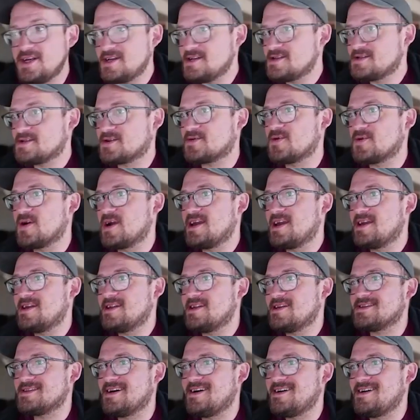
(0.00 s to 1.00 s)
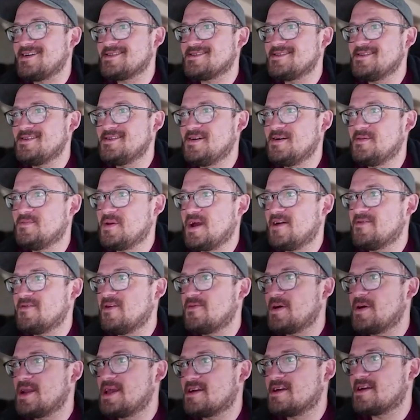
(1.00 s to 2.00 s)
is great. It's awesome.
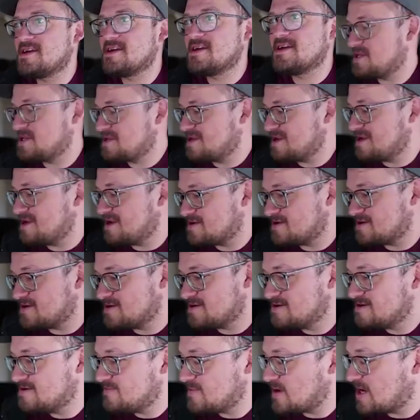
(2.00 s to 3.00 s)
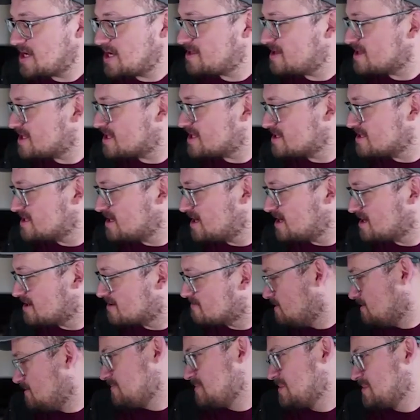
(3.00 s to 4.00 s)
Everybody comes together. I think that like
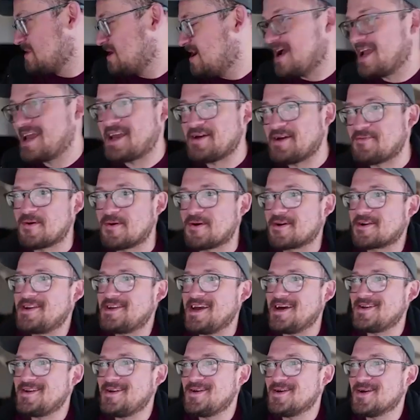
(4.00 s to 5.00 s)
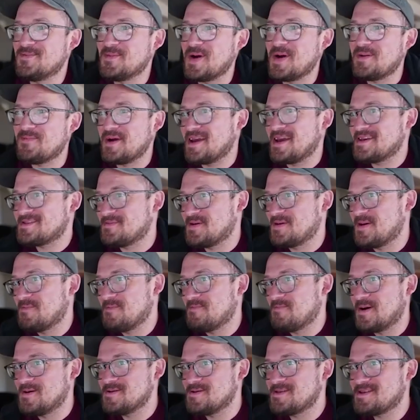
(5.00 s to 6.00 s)
I could work down here in my basement
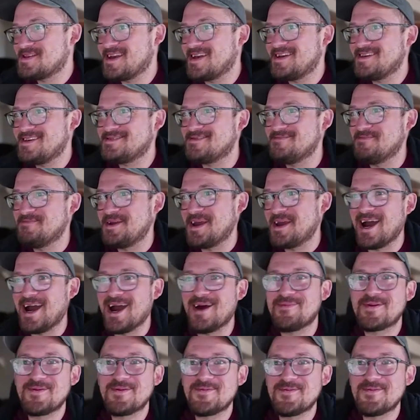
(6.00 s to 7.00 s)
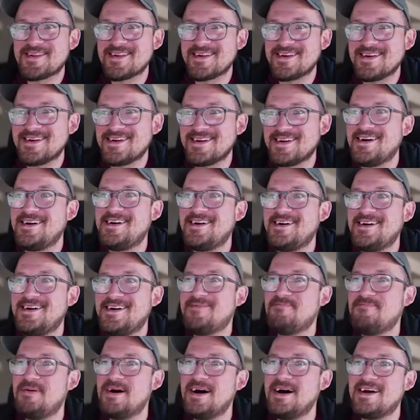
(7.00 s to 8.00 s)
most days and be happy with it. Uh,
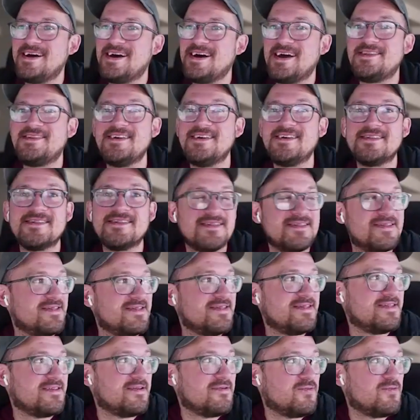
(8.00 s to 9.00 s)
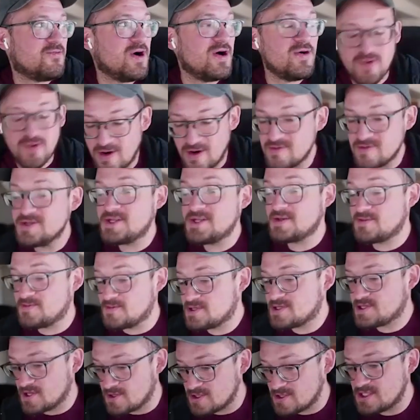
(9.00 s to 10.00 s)
but I think what what was
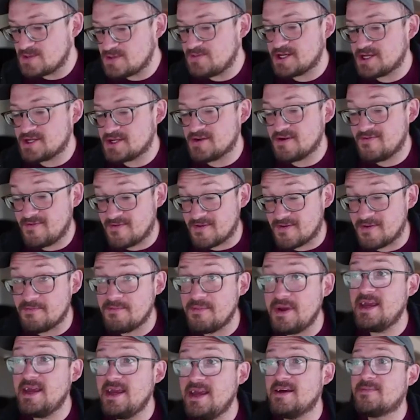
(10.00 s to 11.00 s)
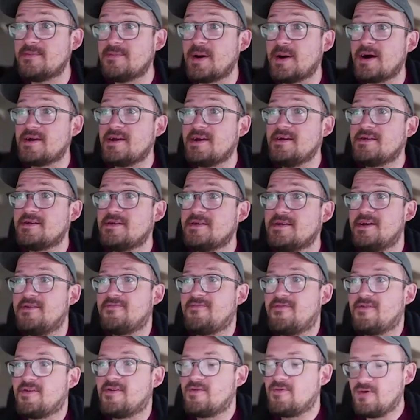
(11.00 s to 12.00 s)
so special for me about ETH
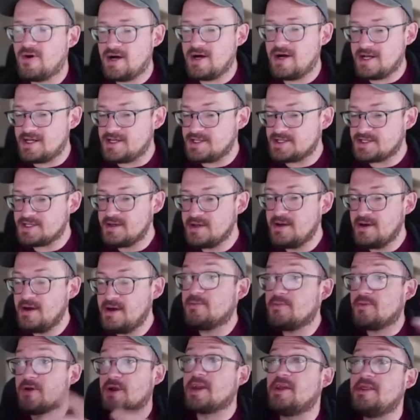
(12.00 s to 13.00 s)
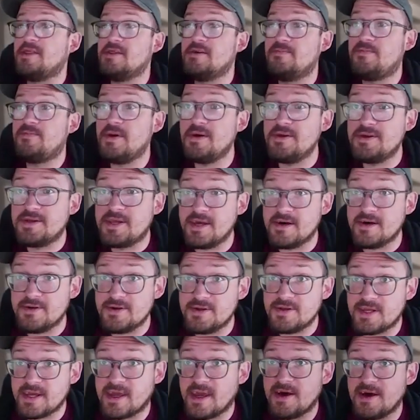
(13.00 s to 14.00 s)
Denver was bringing the BuidlGuidl
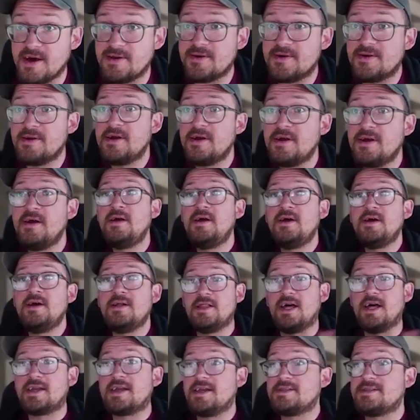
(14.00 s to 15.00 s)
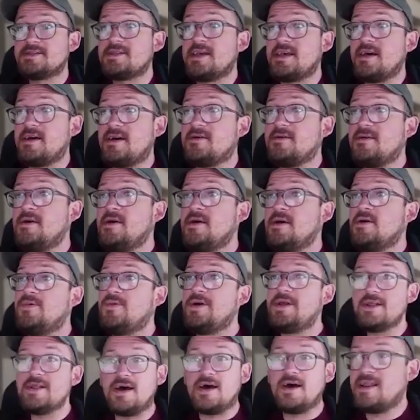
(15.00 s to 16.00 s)
together. Like I said, we
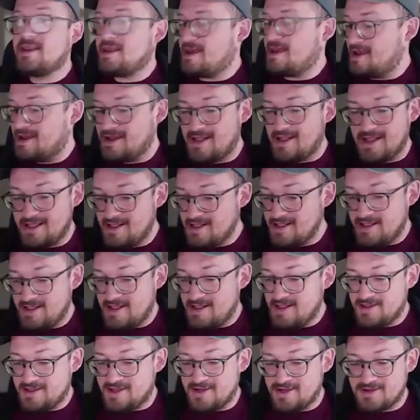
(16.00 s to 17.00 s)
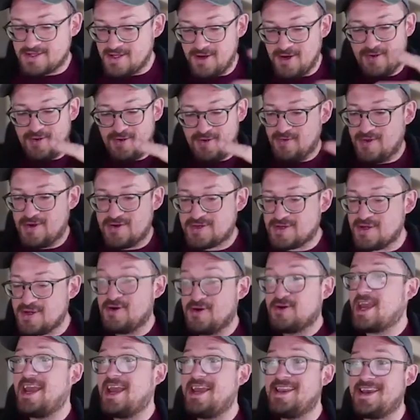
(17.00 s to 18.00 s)
let it, eh, um, there's no there's no
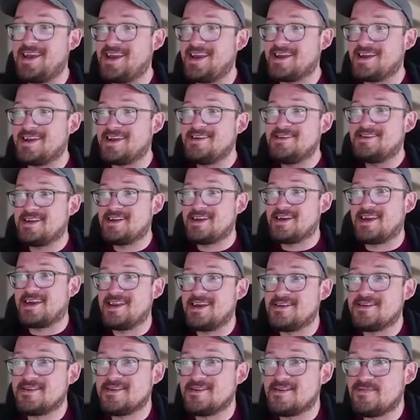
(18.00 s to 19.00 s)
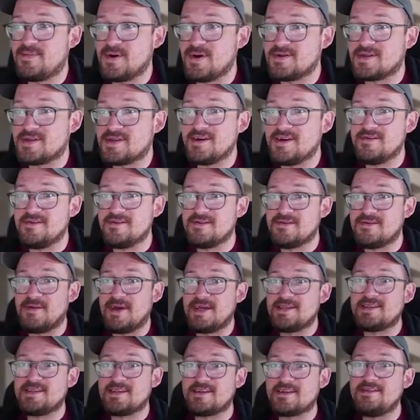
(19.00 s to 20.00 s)
gating to get into the BuidlGuidl.
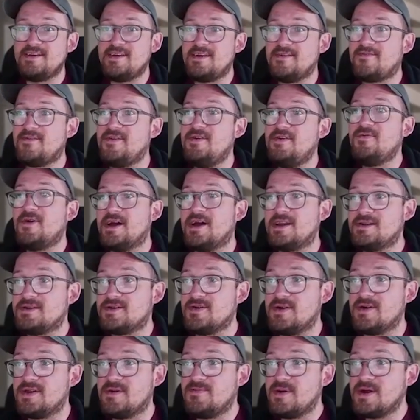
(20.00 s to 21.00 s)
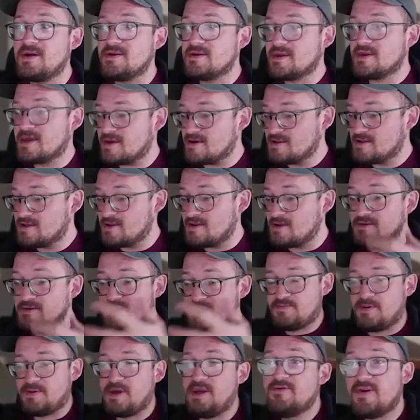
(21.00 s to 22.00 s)
Basically, if you want to join the BuidlGuidl, you
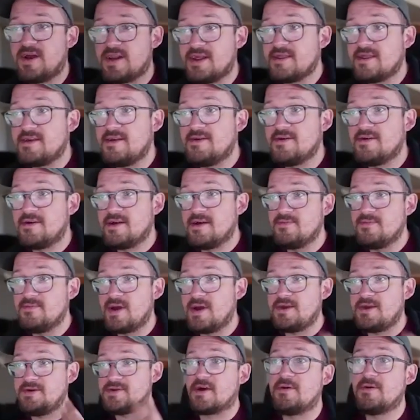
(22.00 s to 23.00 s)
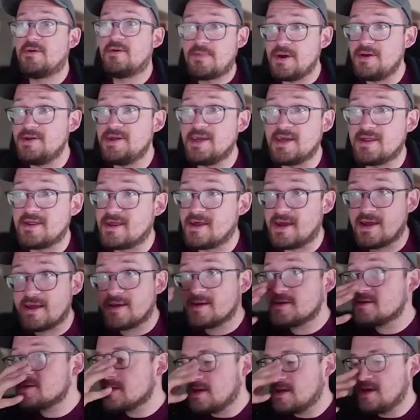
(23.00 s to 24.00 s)
speed run Ethereum and you start building
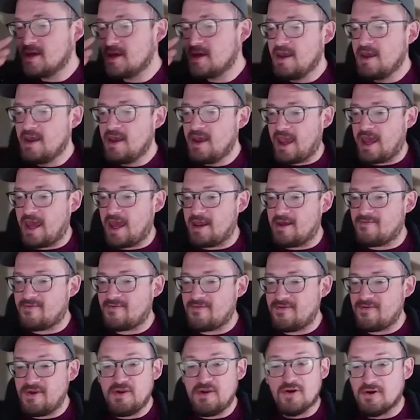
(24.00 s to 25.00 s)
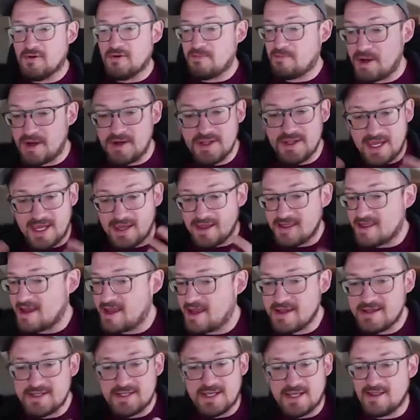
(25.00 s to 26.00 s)
things. And if you're building
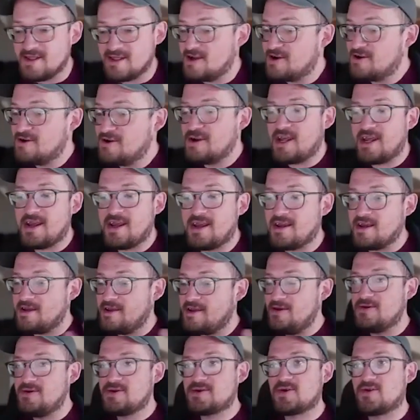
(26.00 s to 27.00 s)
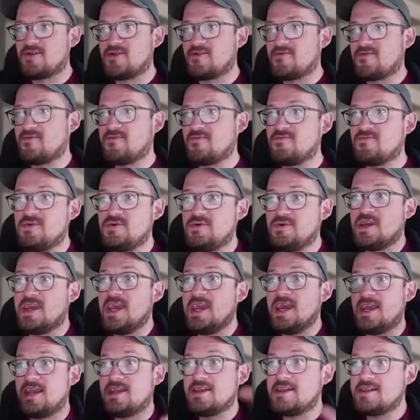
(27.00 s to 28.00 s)
things and learning, you sort of
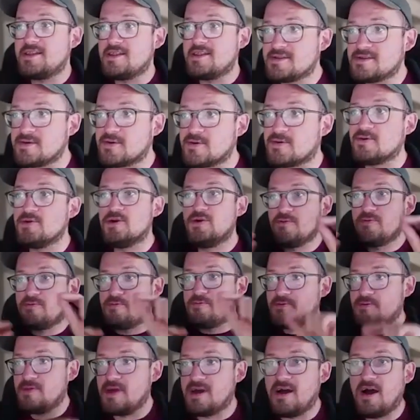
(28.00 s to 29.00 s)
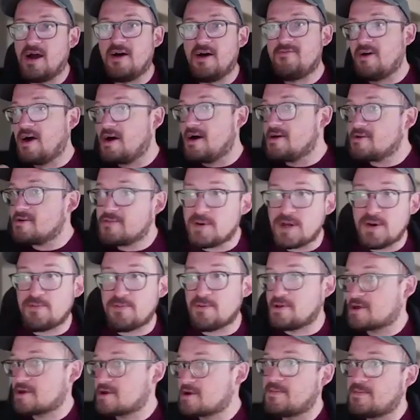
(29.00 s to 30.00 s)
get into this group that, of other people
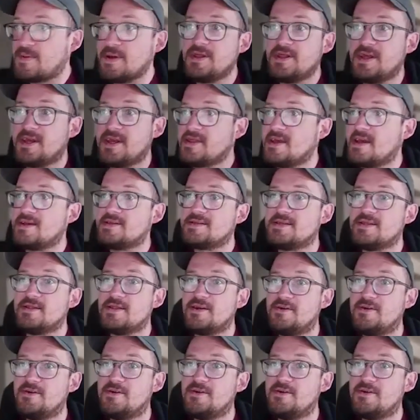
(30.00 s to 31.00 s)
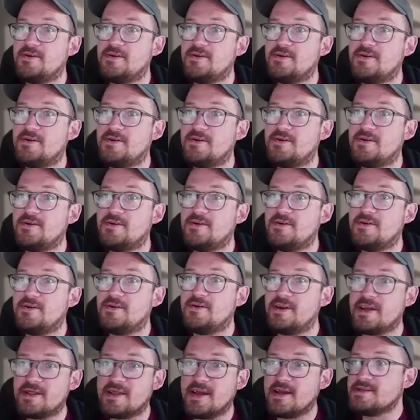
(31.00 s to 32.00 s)
that are building things and learning things. And
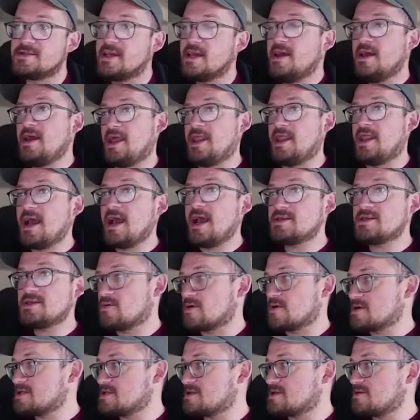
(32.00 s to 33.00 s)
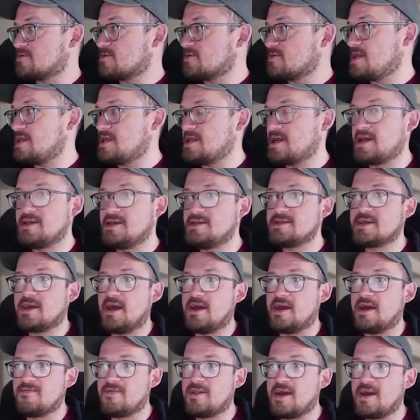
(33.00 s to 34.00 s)
it actually works as a really nice kind of
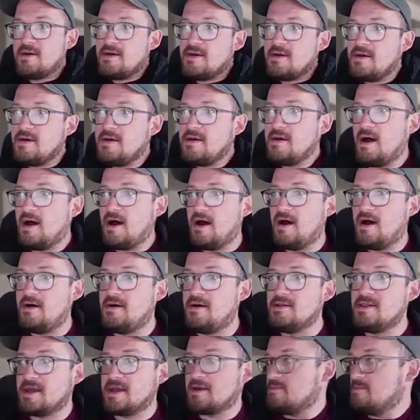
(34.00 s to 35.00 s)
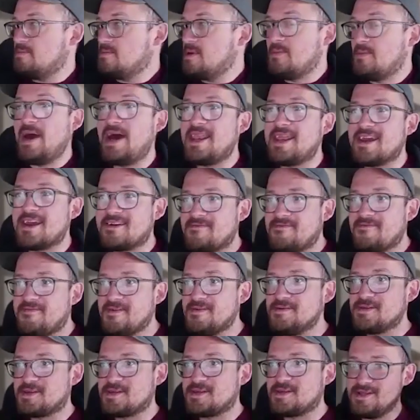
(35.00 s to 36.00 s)
like uh, like mimetic
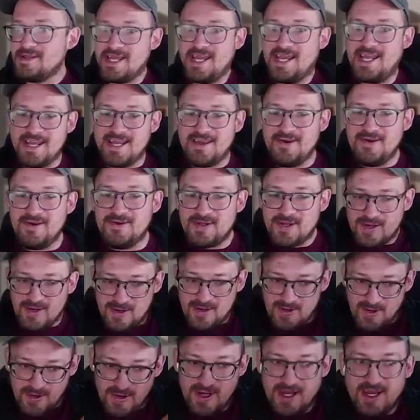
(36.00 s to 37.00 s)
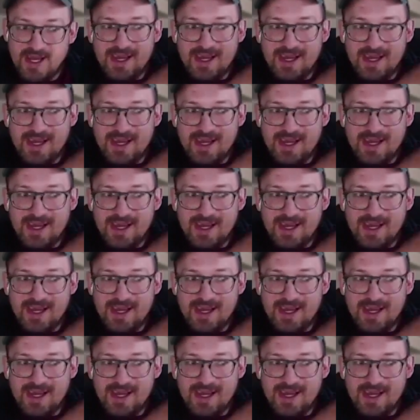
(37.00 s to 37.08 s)
filter leading you to,